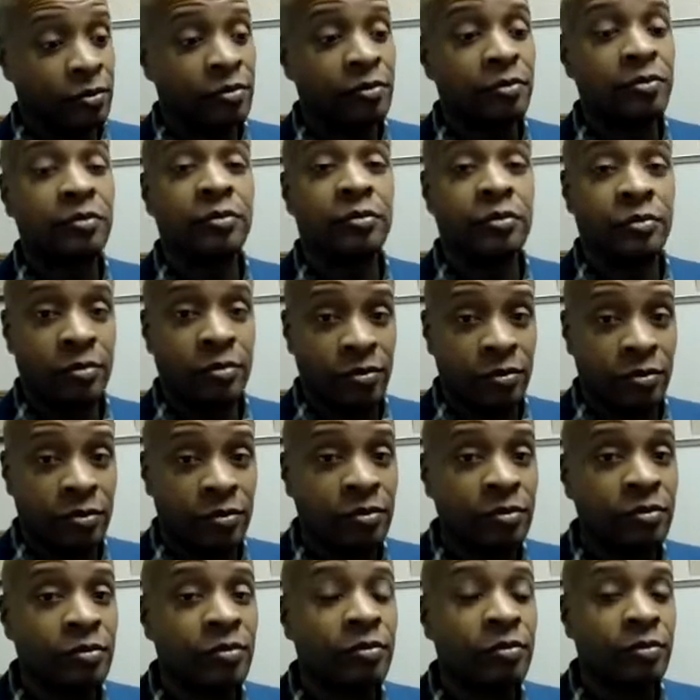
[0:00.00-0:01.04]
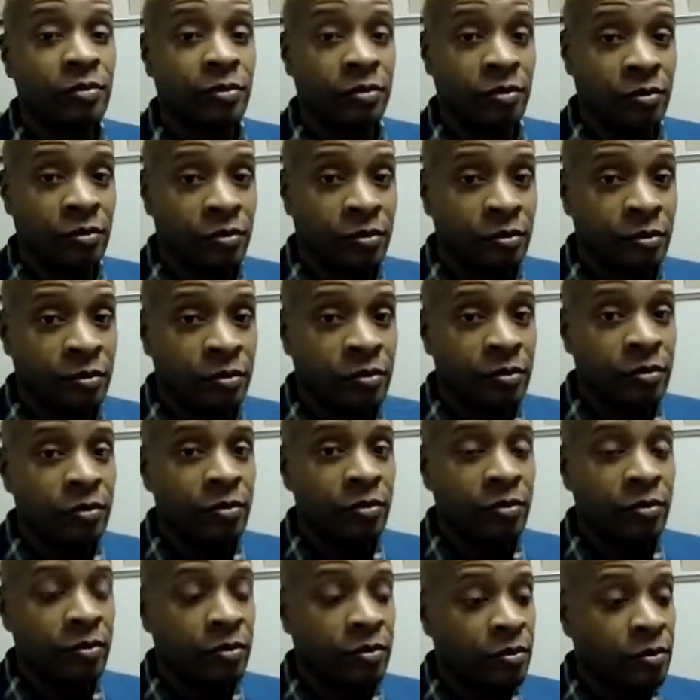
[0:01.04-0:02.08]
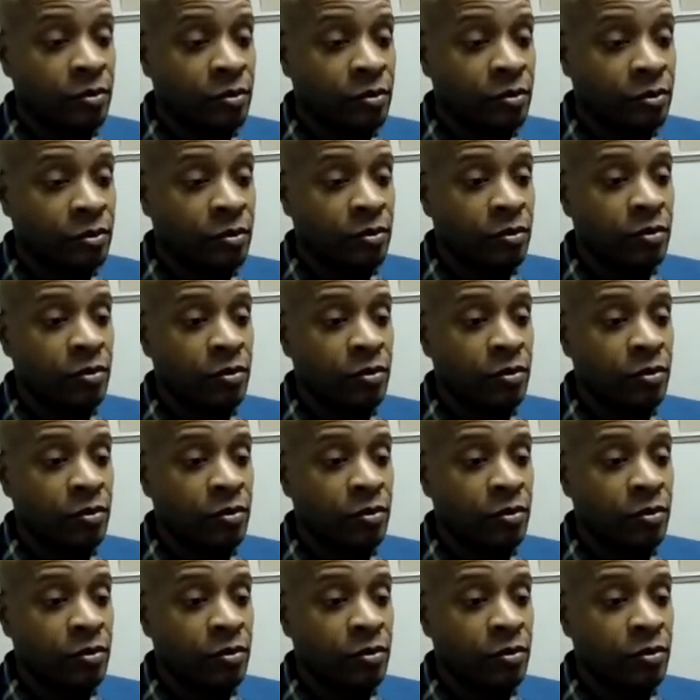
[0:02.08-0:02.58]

Unfortunately, if you went to the bathroom,